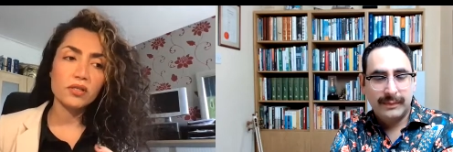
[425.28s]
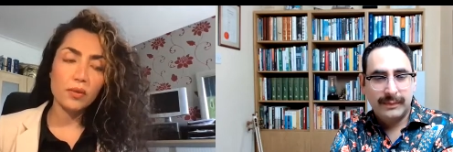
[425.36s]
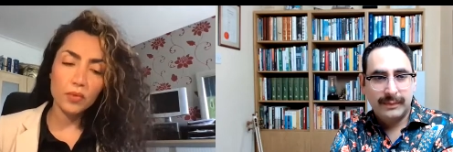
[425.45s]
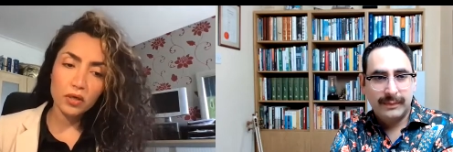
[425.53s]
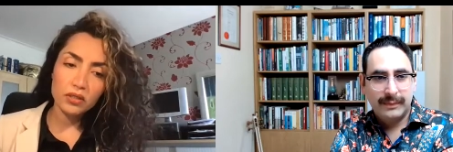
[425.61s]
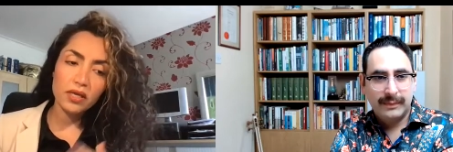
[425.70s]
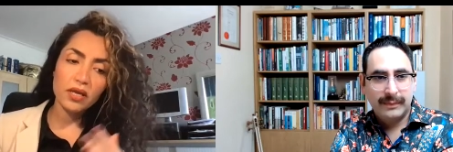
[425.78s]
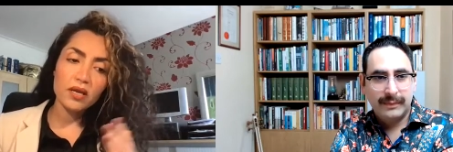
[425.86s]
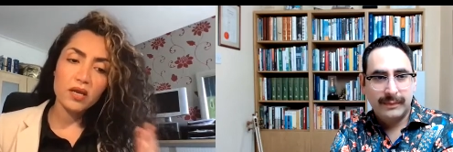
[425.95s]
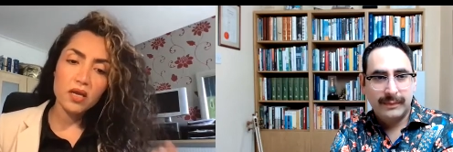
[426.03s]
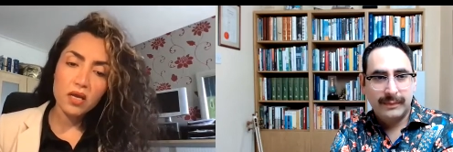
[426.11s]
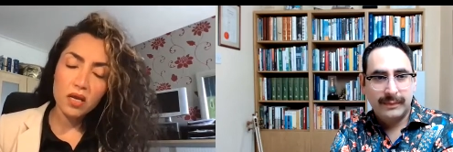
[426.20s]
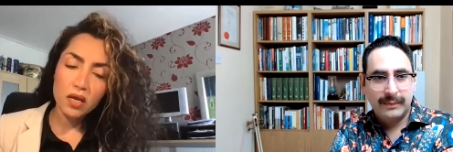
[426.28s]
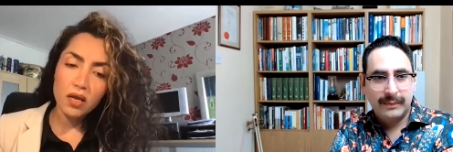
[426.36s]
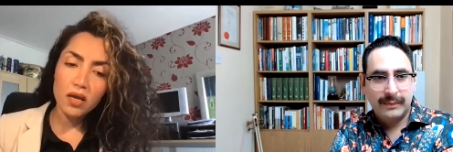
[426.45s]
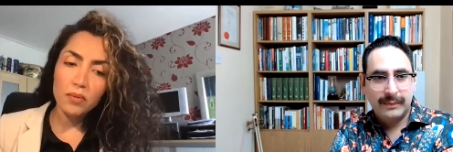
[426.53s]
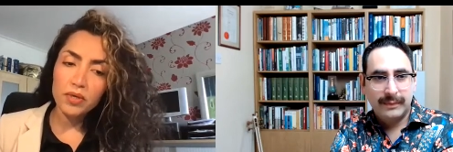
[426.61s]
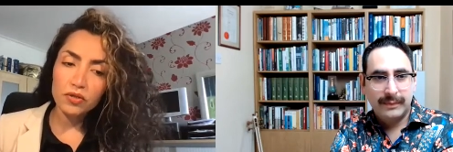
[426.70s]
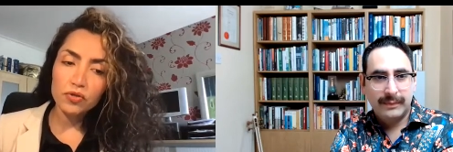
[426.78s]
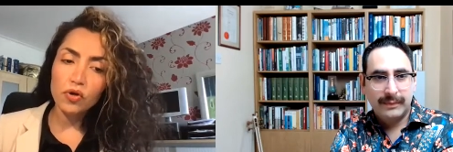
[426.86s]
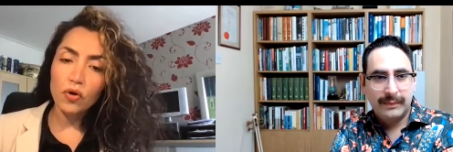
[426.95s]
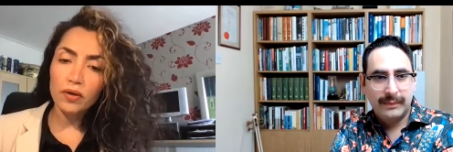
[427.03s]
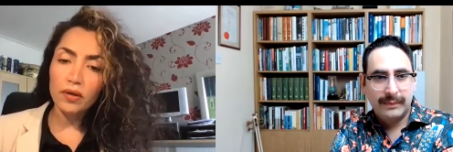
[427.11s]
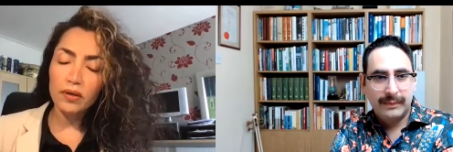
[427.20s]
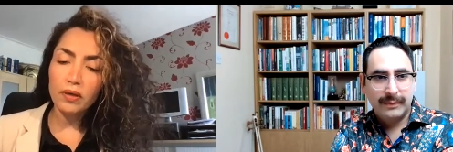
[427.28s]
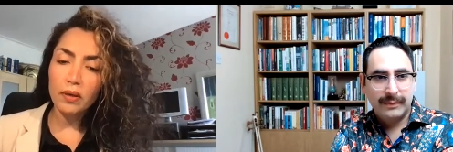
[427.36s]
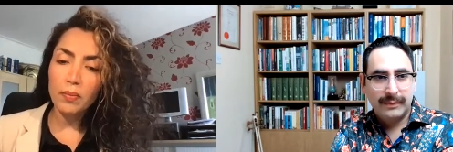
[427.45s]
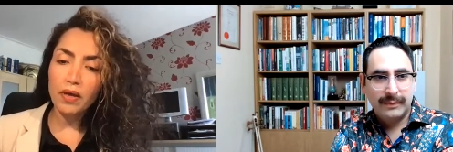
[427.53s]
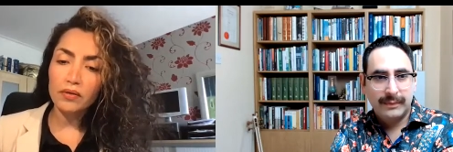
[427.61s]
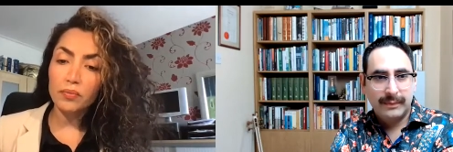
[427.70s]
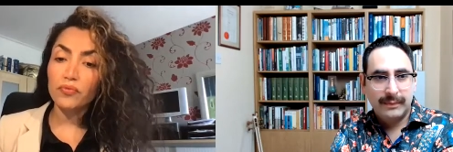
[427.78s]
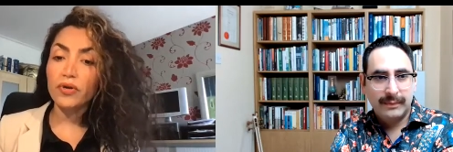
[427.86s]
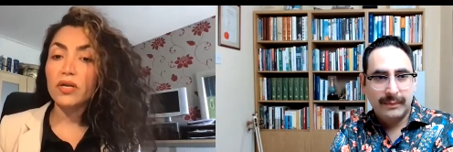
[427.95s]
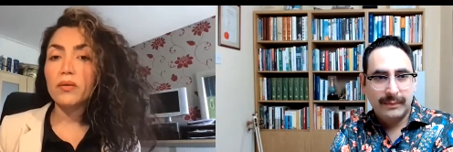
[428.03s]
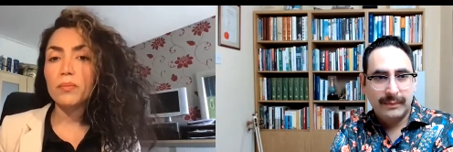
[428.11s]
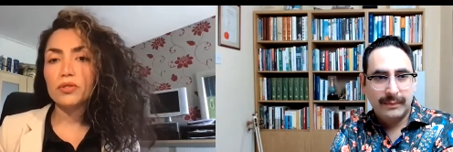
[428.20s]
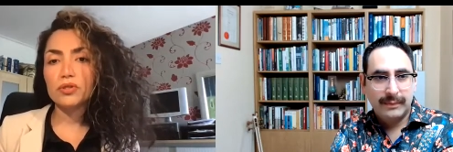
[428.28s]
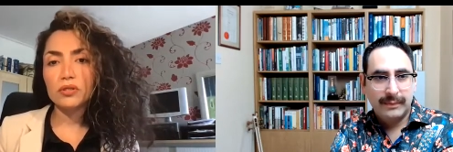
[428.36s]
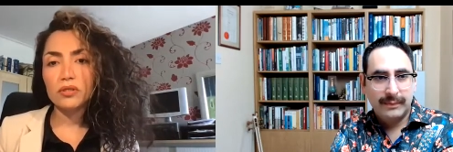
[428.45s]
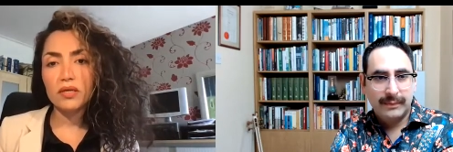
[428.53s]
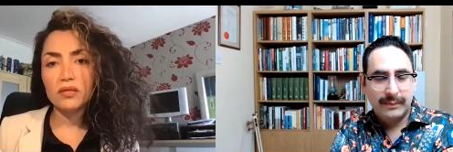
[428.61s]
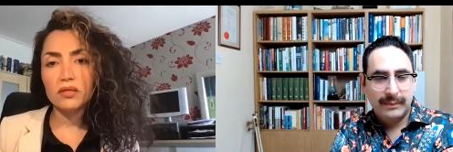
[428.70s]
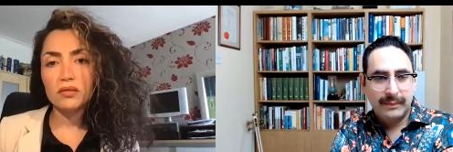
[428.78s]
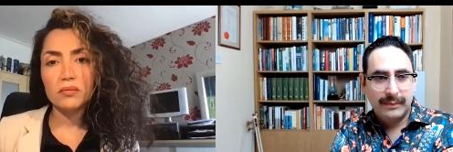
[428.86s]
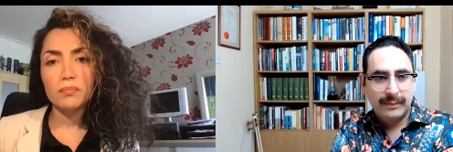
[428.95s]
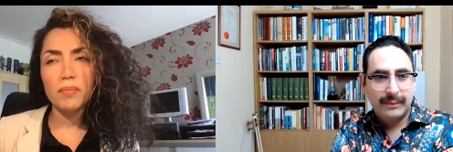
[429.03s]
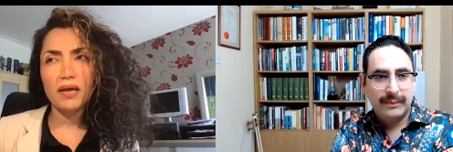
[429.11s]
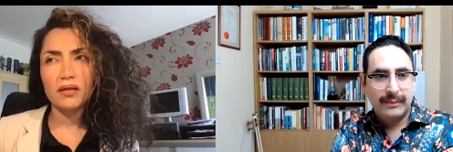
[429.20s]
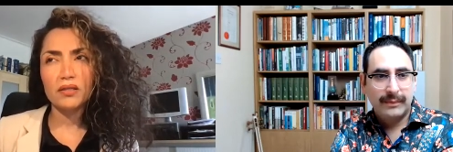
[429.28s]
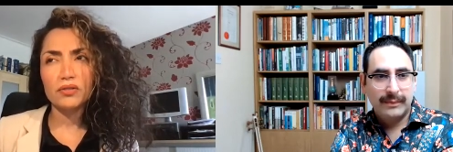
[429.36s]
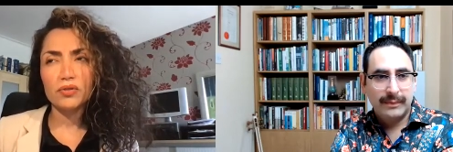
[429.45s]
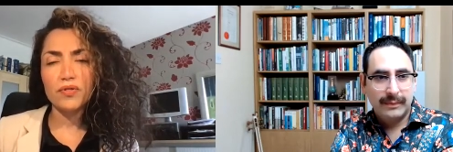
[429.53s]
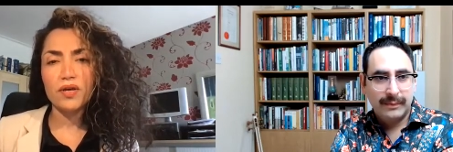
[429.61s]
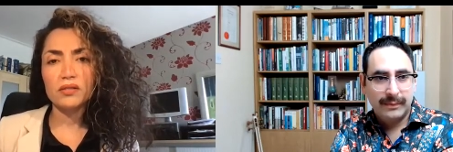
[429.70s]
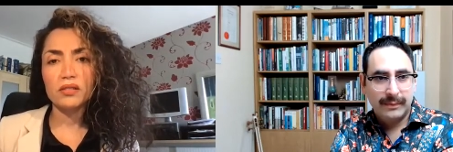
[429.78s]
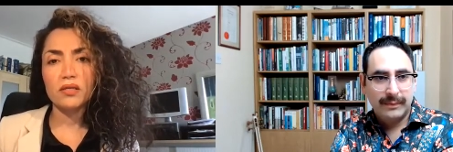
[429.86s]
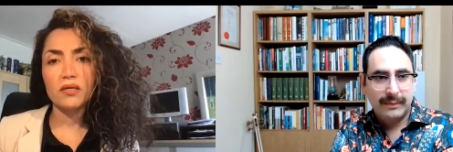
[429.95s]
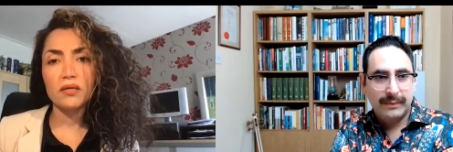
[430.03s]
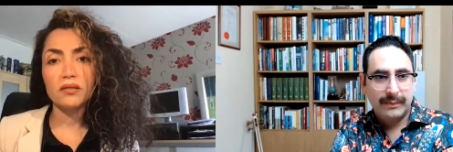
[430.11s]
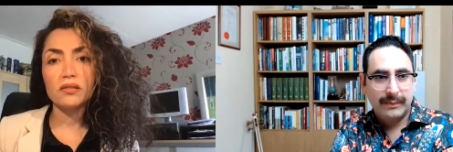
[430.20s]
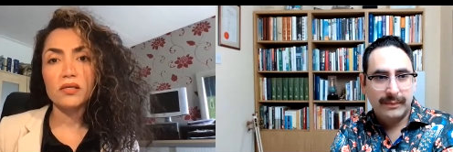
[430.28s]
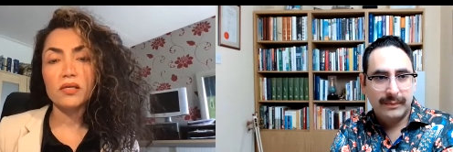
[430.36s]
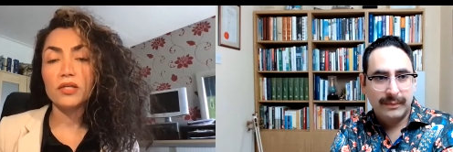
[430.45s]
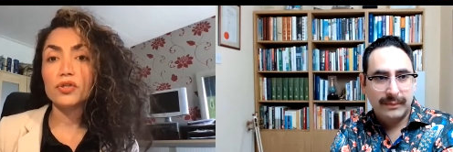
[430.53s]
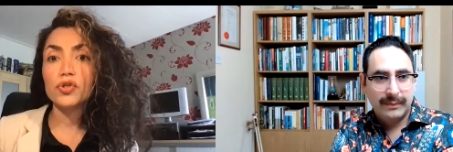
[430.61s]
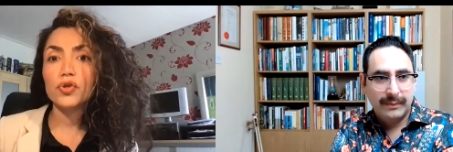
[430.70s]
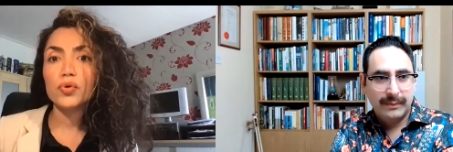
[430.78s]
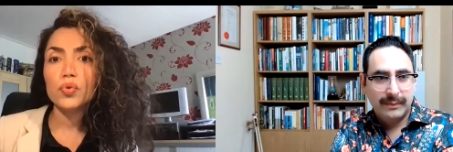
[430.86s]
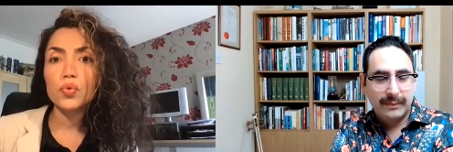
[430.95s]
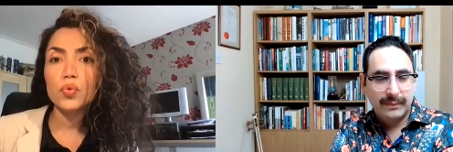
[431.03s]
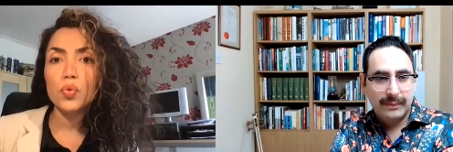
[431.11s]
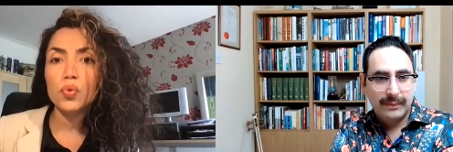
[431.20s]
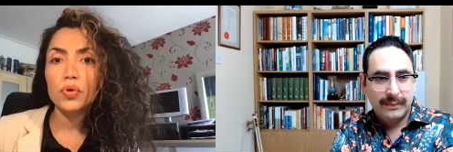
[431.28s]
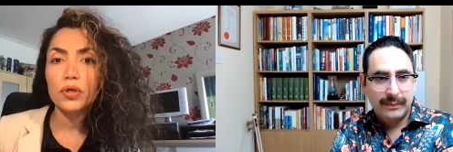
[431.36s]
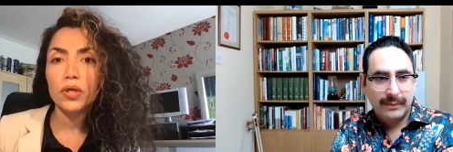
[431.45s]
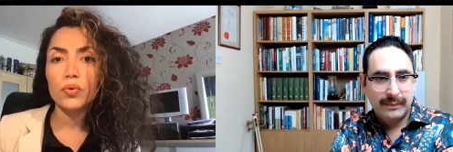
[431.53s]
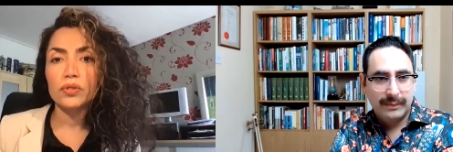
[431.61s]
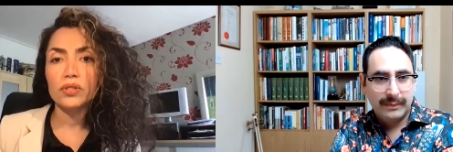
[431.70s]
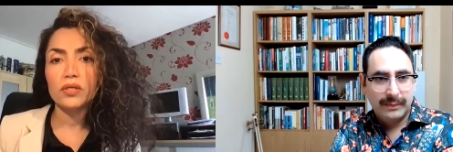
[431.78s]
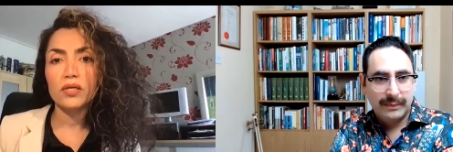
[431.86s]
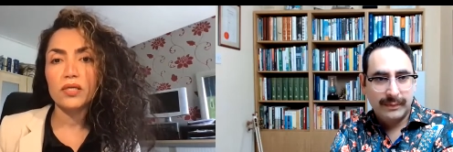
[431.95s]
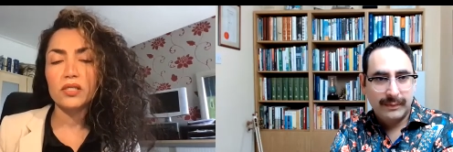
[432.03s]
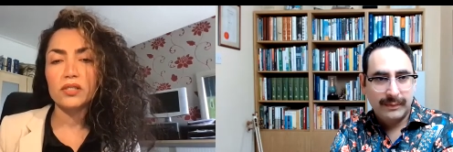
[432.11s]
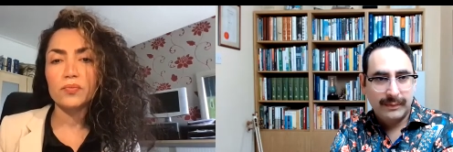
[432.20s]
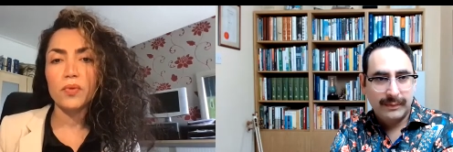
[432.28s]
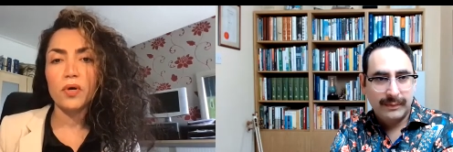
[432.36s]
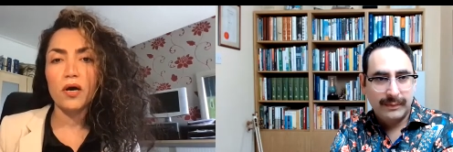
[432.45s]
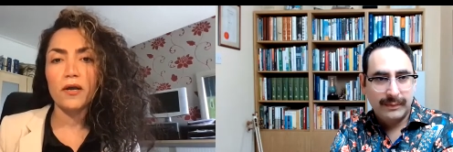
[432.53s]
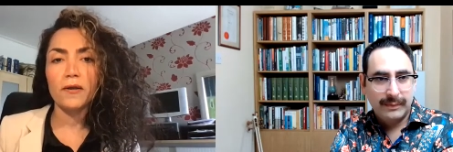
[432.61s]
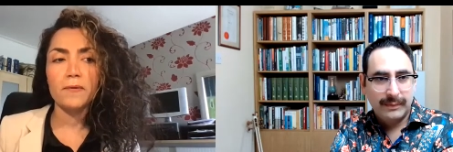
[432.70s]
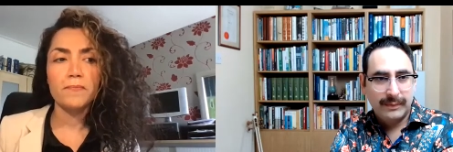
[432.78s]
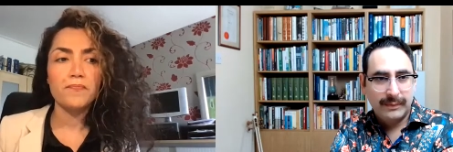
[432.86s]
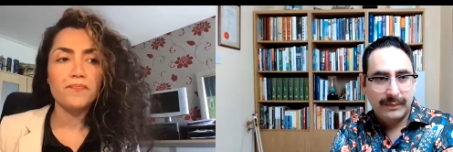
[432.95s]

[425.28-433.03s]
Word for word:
Speaker 1: I'm going to then uh, be talking about the brain imaging they did in, back in 2019 in two new studies by